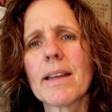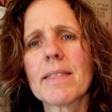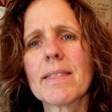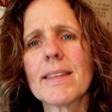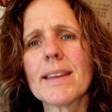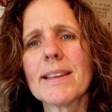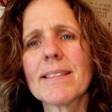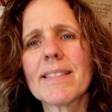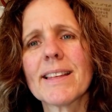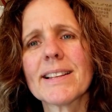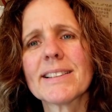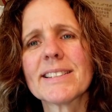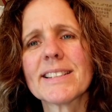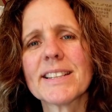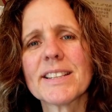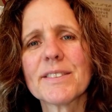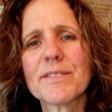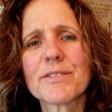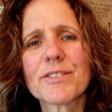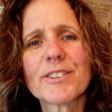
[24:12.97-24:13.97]
think that's
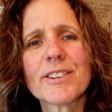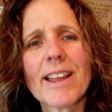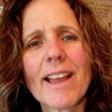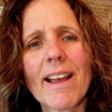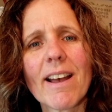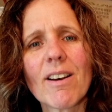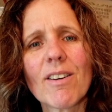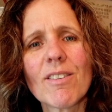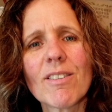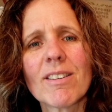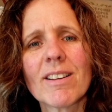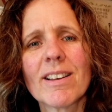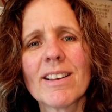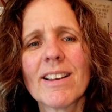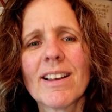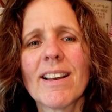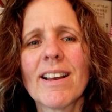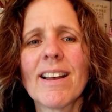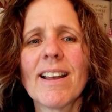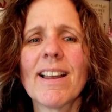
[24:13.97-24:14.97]
it for now.
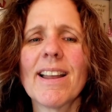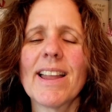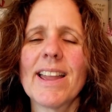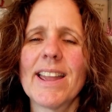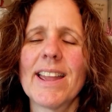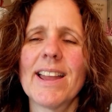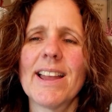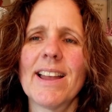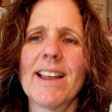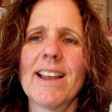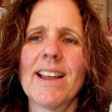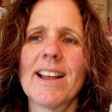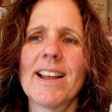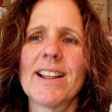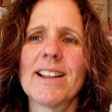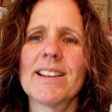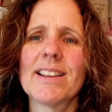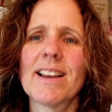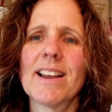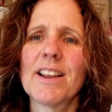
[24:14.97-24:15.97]
And